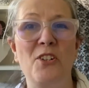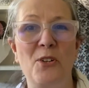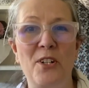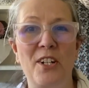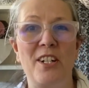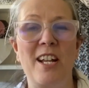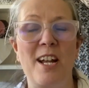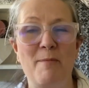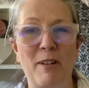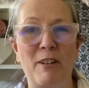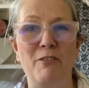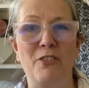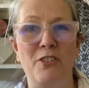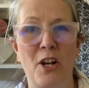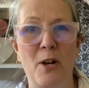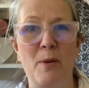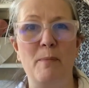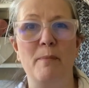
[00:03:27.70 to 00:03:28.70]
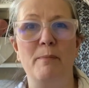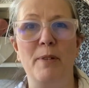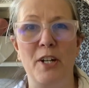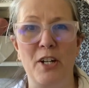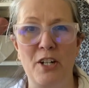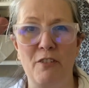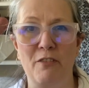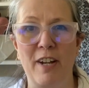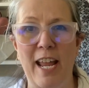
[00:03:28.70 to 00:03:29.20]
order coming from
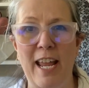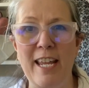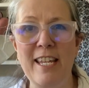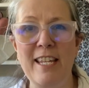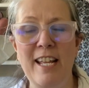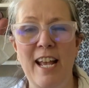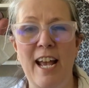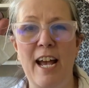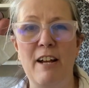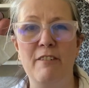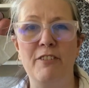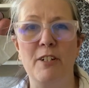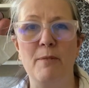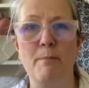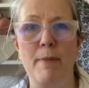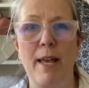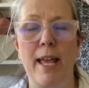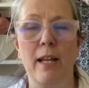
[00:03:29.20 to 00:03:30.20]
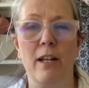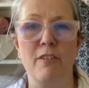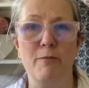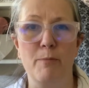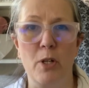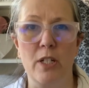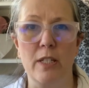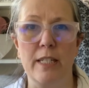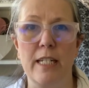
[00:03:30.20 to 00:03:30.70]
Ravelry, from Meg of
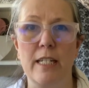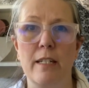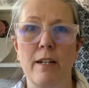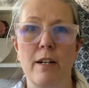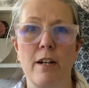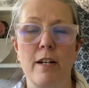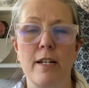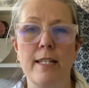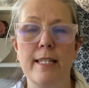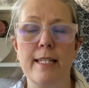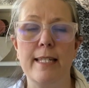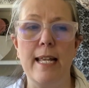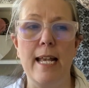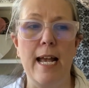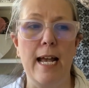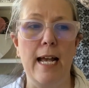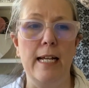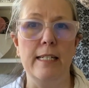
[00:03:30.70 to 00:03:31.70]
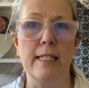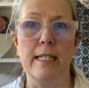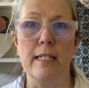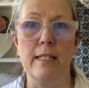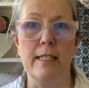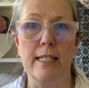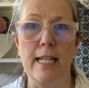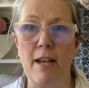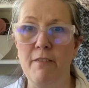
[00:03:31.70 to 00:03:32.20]
Birlinn yarns, and
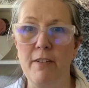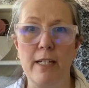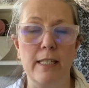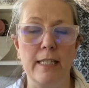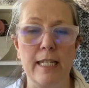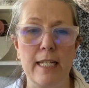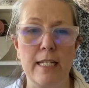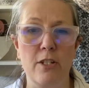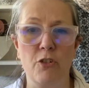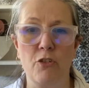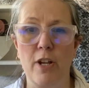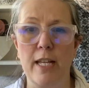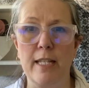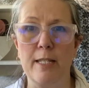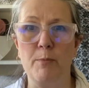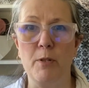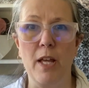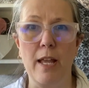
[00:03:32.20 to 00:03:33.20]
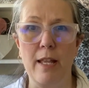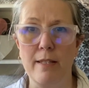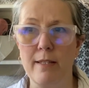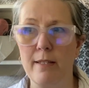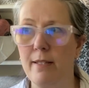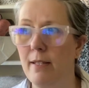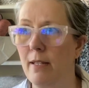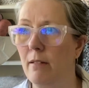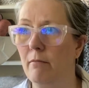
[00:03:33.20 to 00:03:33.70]
it definitely is trains,
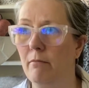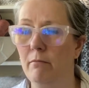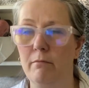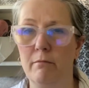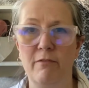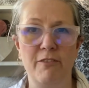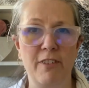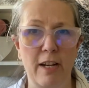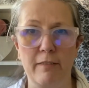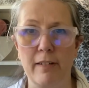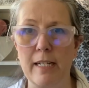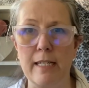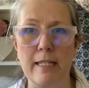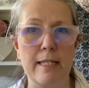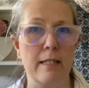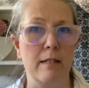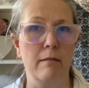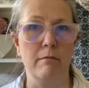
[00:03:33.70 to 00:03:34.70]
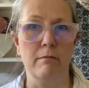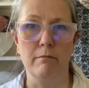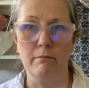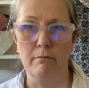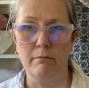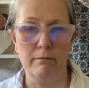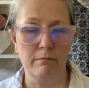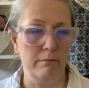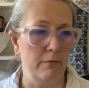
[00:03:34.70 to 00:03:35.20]
planes and ferries
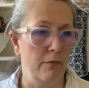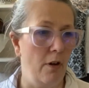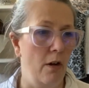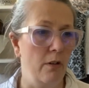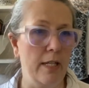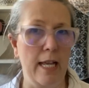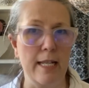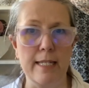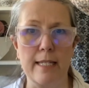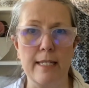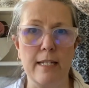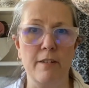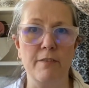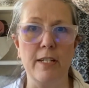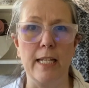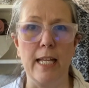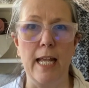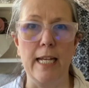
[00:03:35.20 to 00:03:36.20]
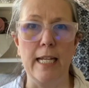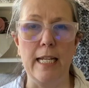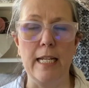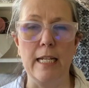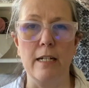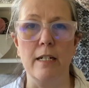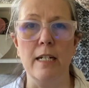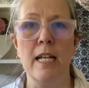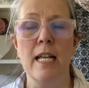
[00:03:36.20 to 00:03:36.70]
and all kinds of stuff to get it
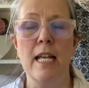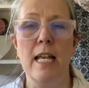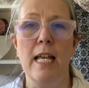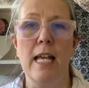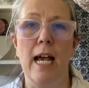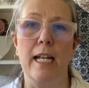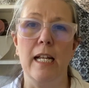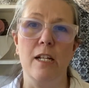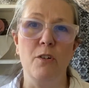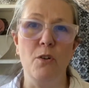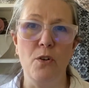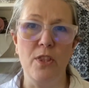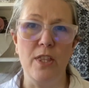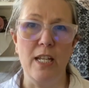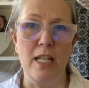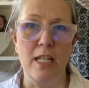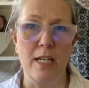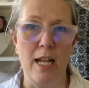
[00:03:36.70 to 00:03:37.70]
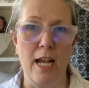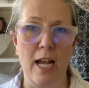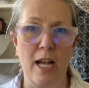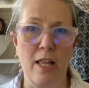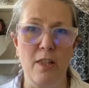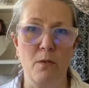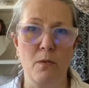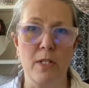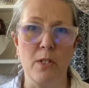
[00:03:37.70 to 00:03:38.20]
here. And I know
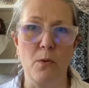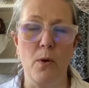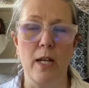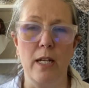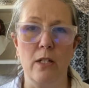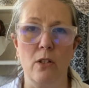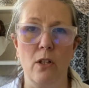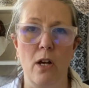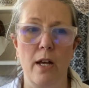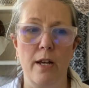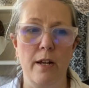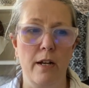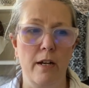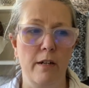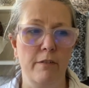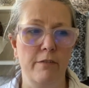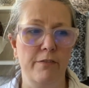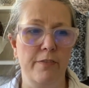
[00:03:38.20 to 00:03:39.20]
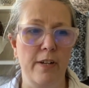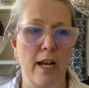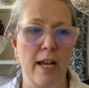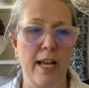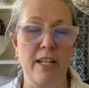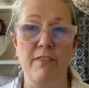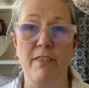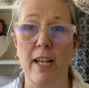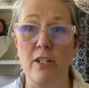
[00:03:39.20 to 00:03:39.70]
that there was quite a lot of
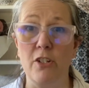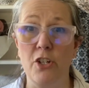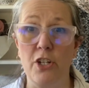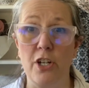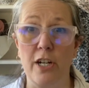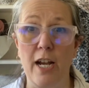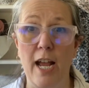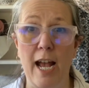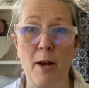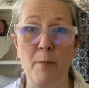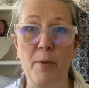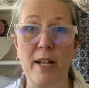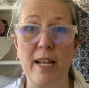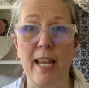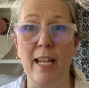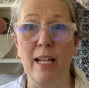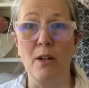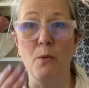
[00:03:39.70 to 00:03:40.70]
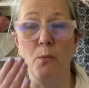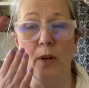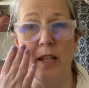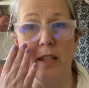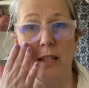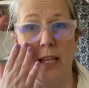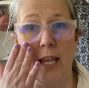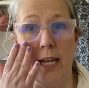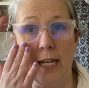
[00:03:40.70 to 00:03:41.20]
adventure happening
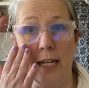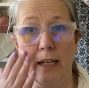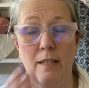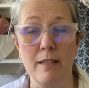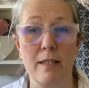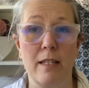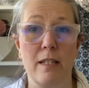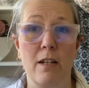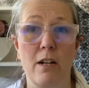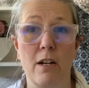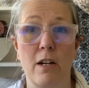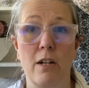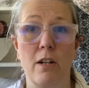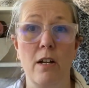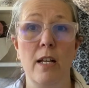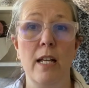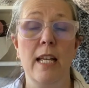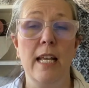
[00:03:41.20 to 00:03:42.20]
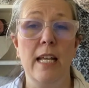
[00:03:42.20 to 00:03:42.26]
with getting the yarn